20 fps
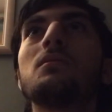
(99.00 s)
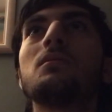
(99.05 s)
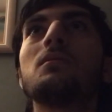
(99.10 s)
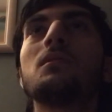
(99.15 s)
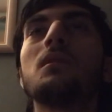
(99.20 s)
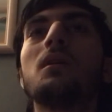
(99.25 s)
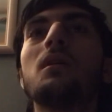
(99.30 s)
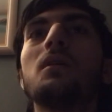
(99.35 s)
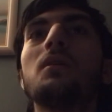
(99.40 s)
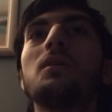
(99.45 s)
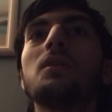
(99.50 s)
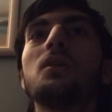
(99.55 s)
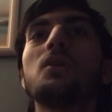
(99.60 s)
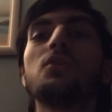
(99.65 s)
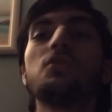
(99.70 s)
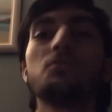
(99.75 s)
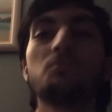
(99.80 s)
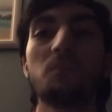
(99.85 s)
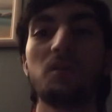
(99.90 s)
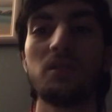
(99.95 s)
another
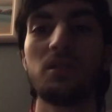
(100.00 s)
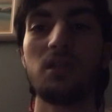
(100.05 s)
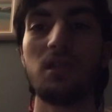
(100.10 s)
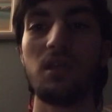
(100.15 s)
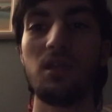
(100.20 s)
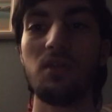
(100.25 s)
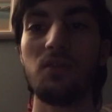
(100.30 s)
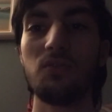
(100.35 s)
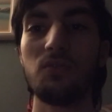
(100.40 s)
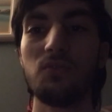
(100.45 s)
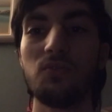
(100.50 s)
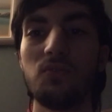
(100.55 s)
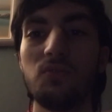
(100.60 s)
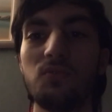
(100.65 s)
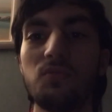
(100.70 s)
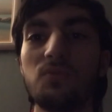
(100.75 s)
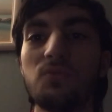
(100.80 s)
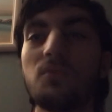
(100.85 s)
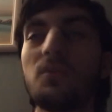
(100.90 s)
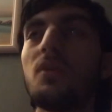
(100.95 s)
Monday and
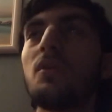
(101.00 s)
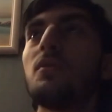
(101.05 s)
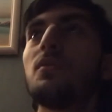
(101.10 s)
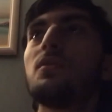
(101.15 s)
Tuesday.